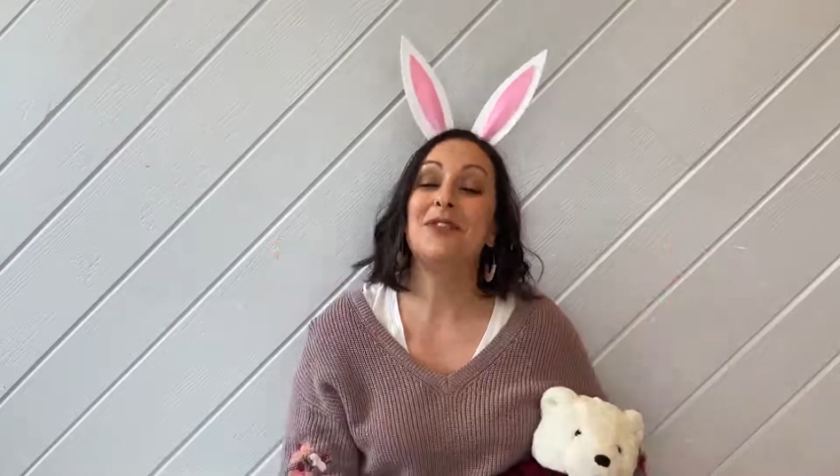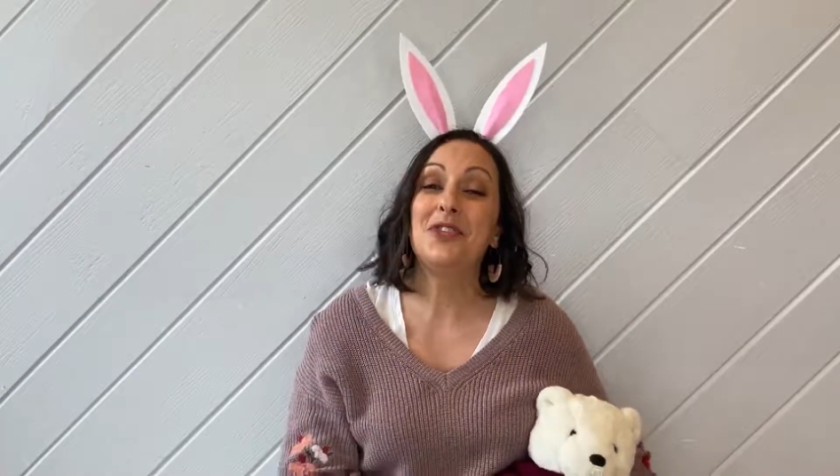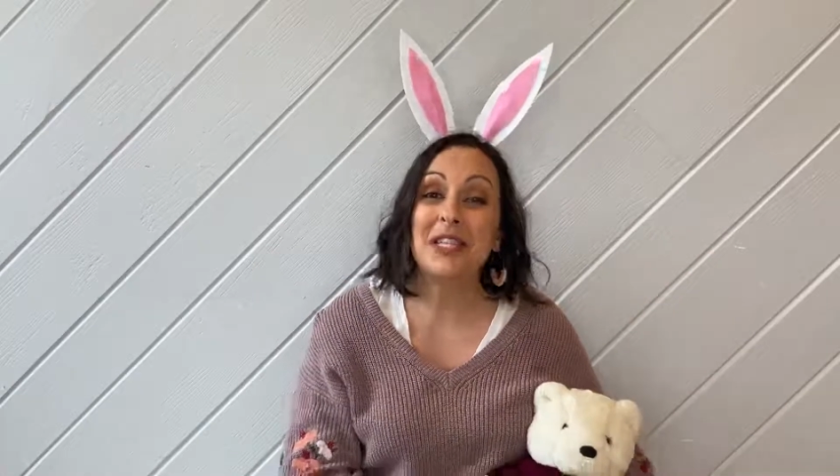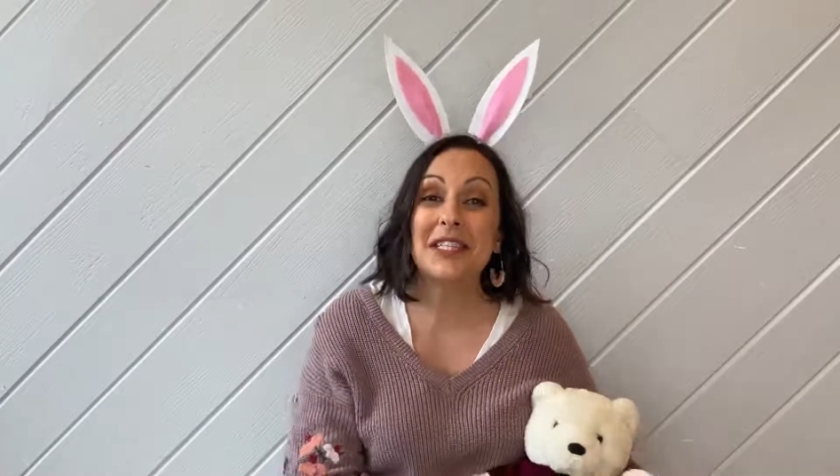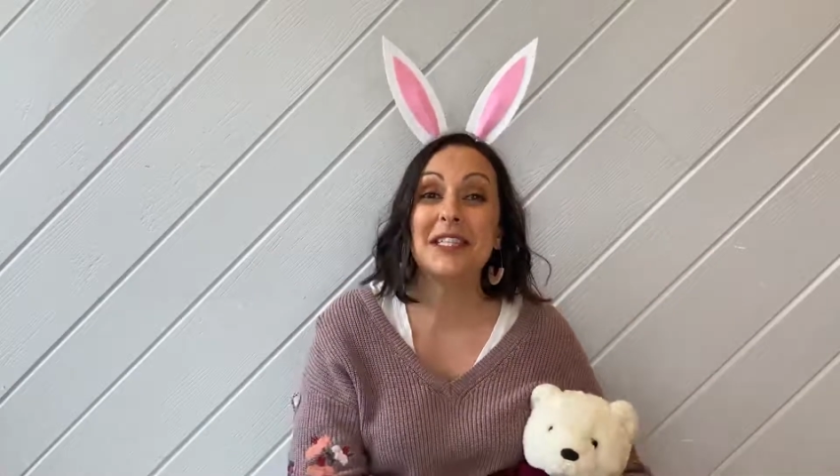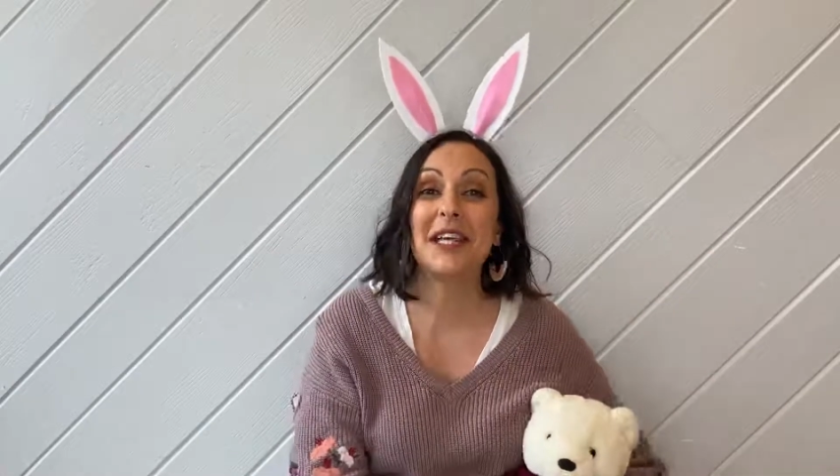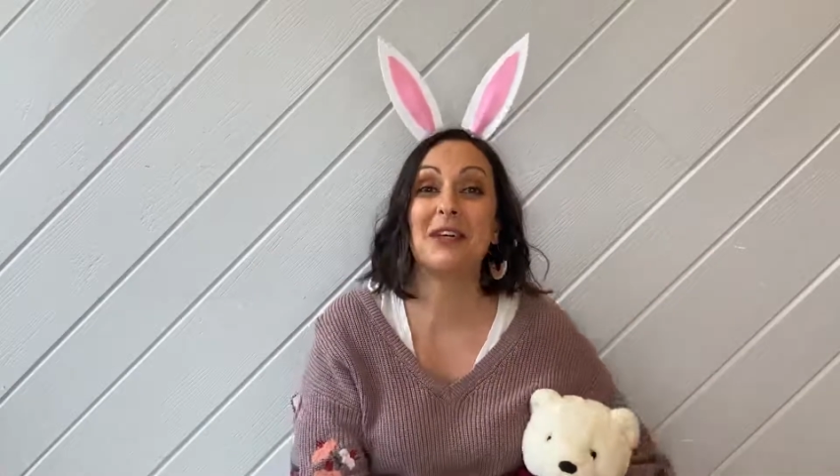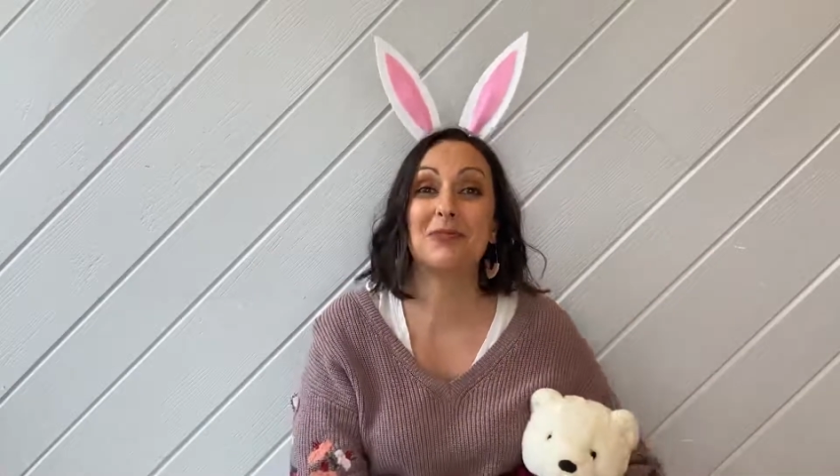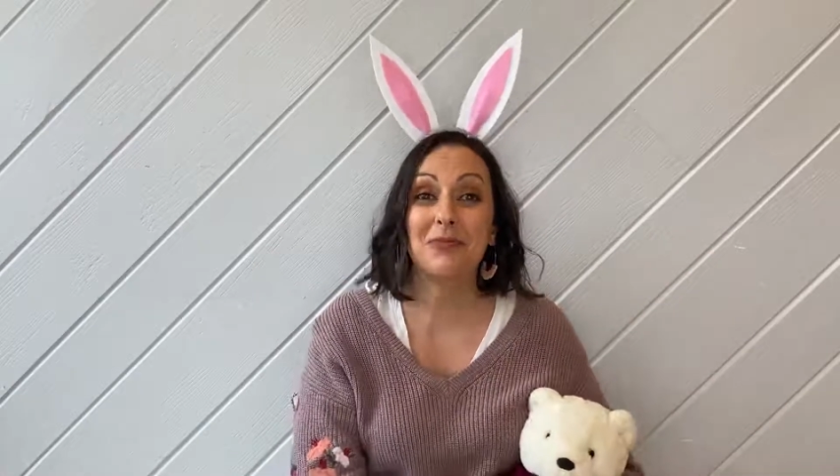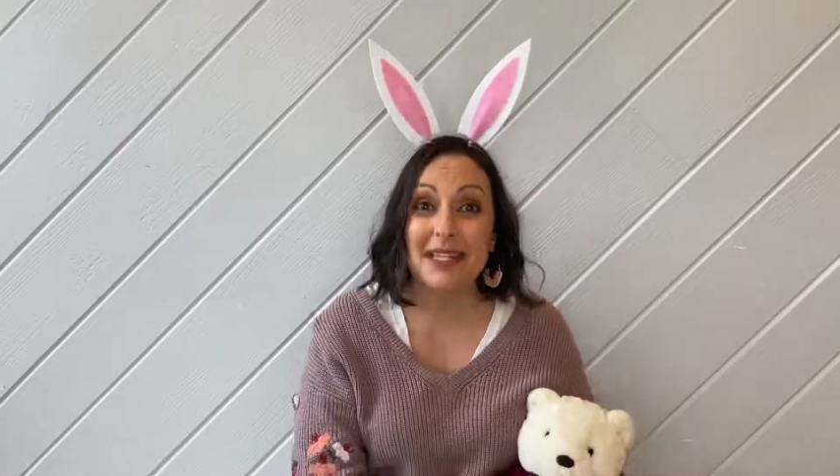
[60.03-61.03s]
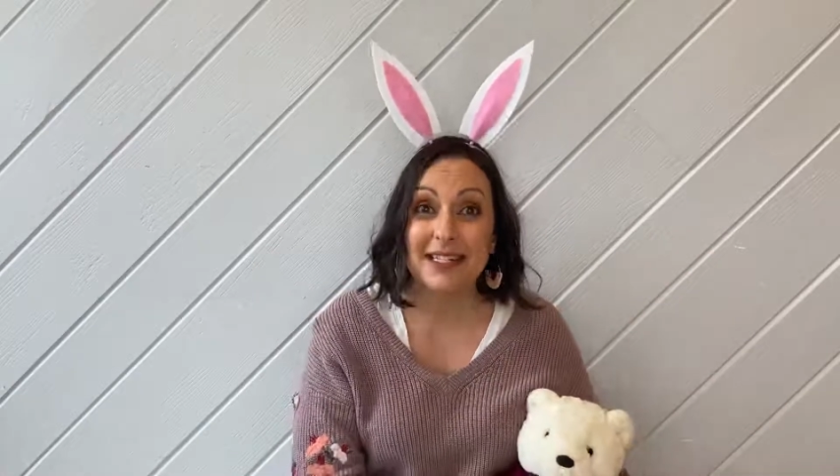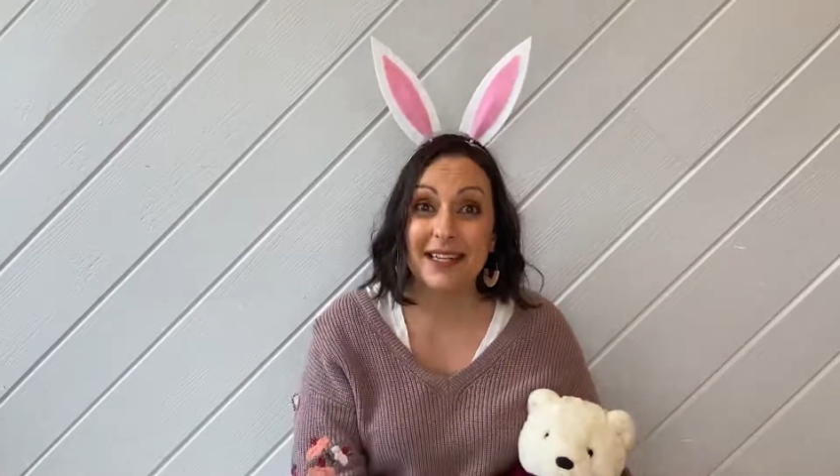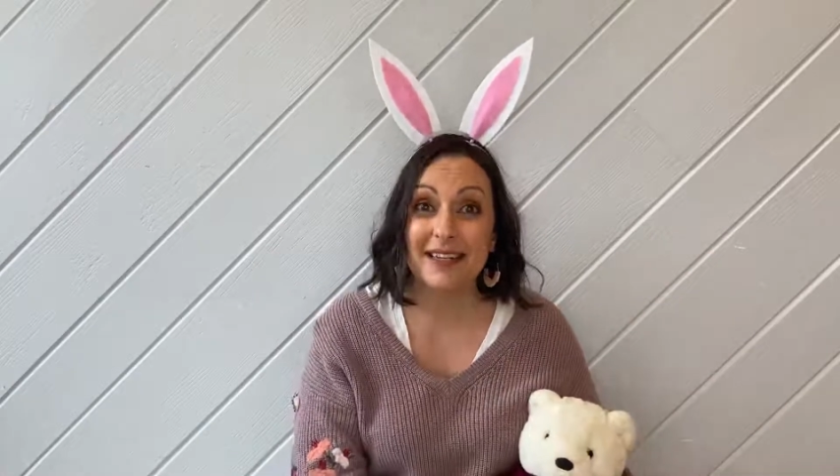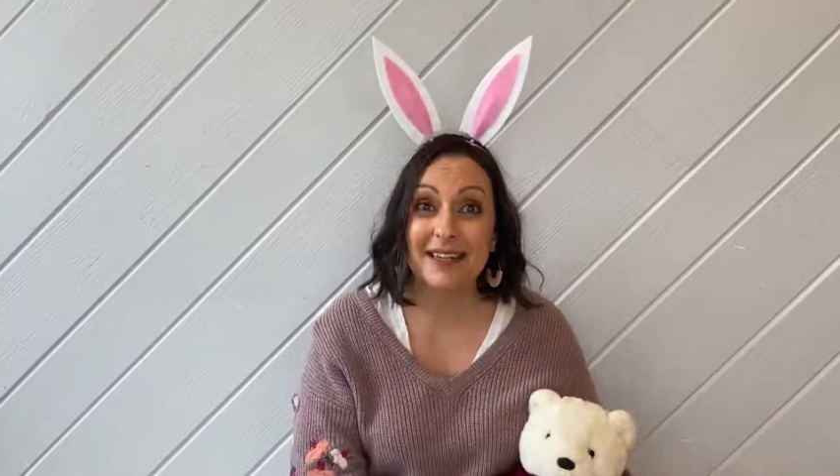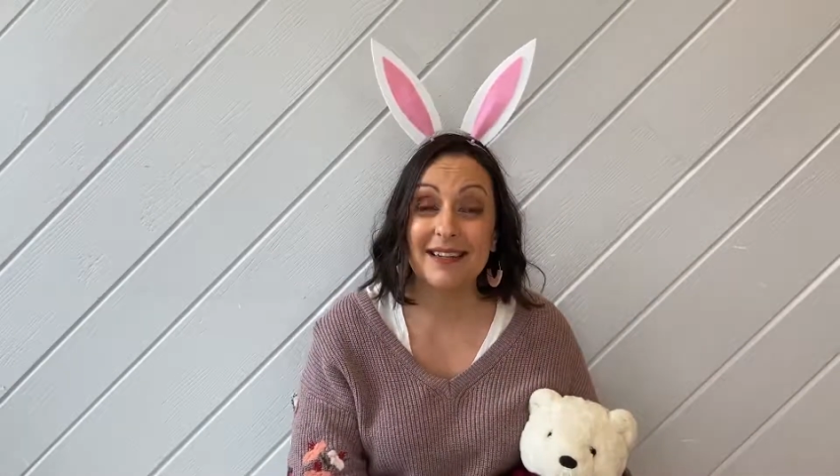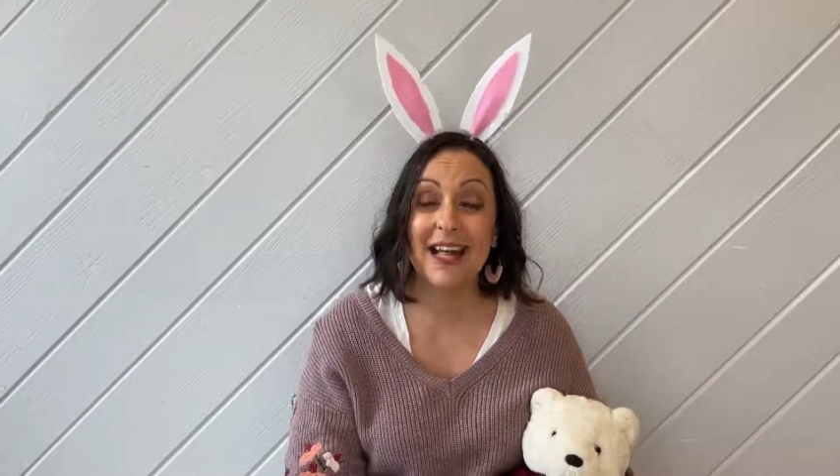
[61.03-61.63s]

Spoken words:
Jesus has risen.